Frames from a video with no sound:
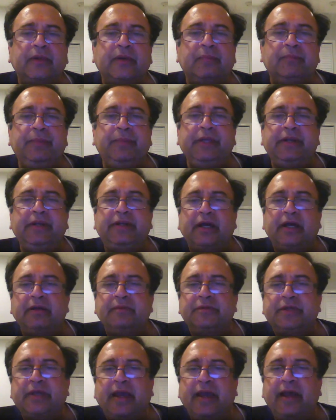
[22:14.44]
B
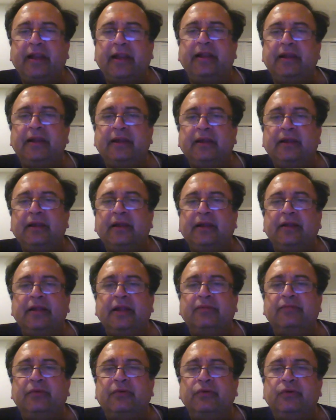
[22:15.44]
times L.
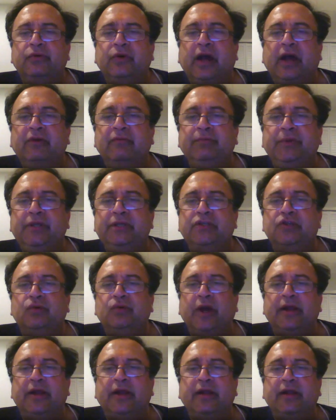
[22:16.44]
Therefore, you have B
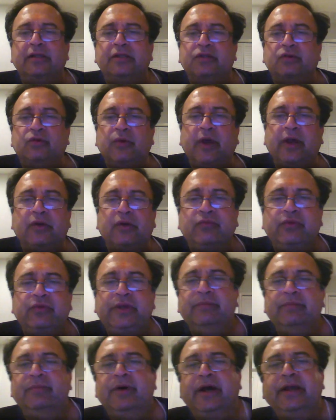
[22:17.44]
square L square V
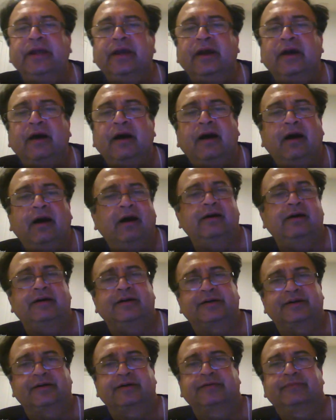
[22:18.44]
by R.
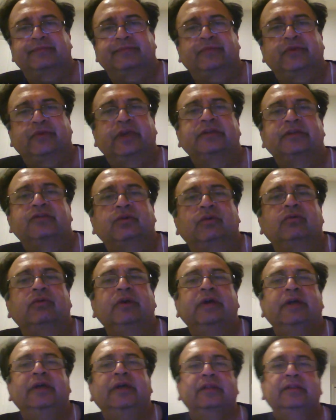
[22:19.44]
Okay, so
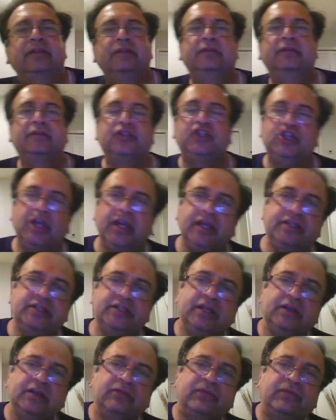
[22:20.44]

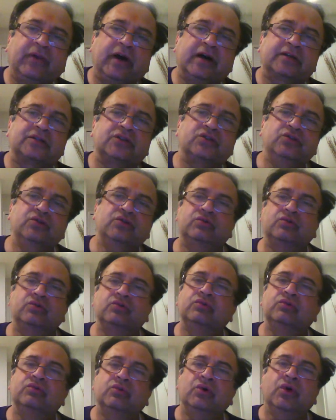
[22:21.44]
changing flux due
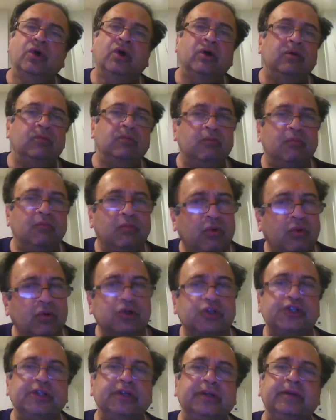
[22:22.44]
to
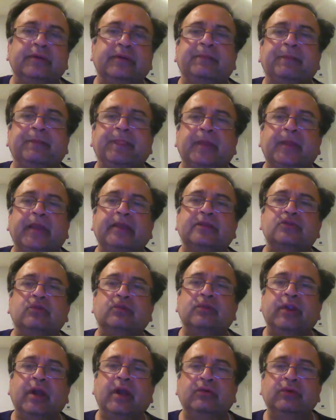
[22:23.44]
motion. Okay, so
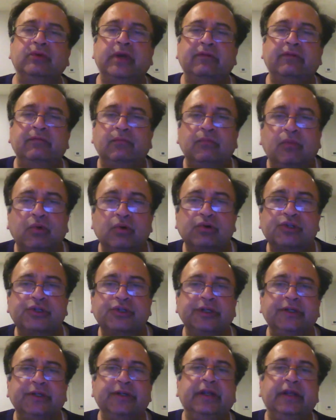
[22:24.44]
now you have
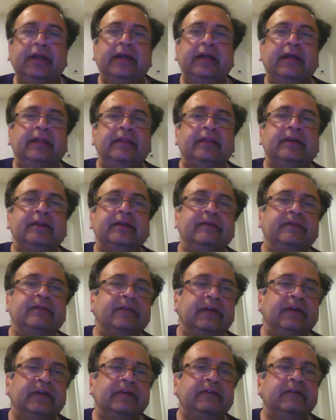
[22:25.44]
motion, there is
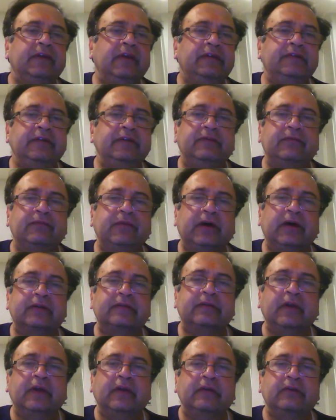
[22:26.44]
changing flux.
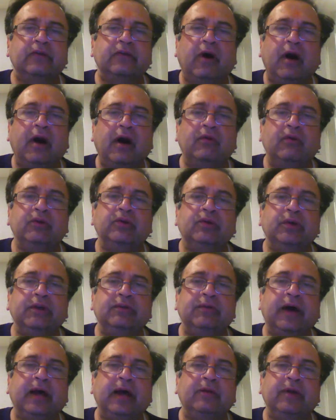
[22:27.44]
So how do you
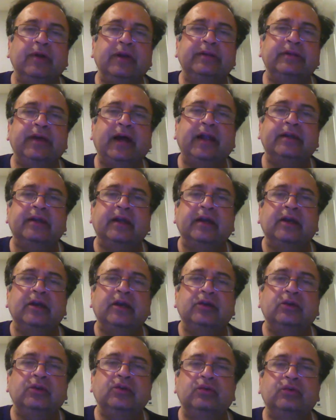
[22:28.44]
evaluate that?
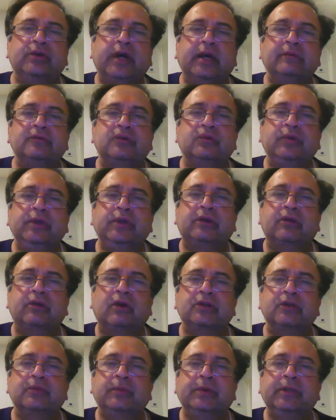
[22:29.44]
Q times V
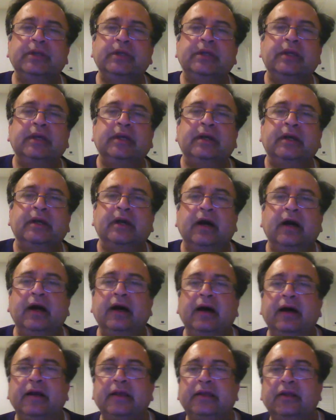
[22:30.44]
cross B,
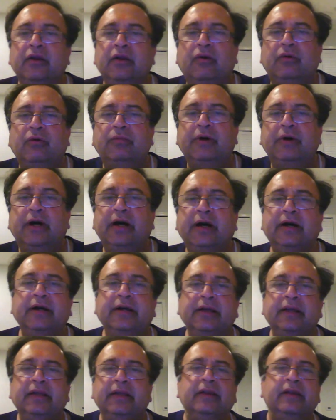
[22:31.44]

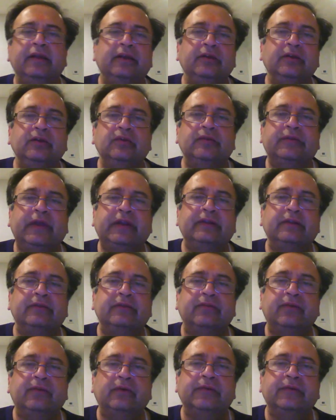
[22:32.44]
you set the
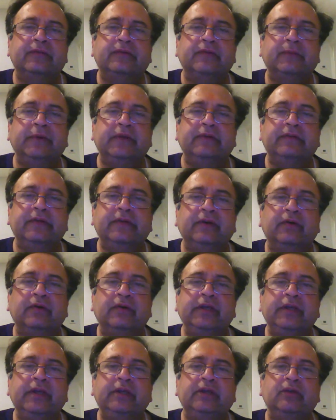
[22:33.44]
force to be 0,
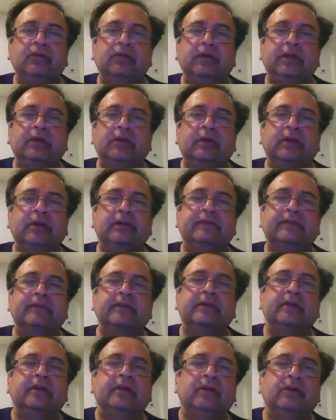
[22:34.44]
EQ equals
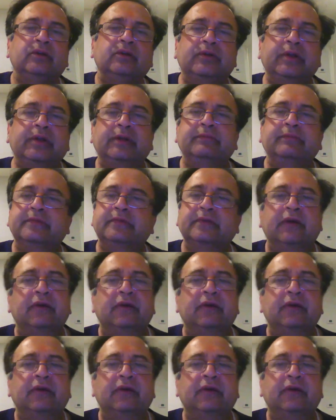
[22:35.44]
times.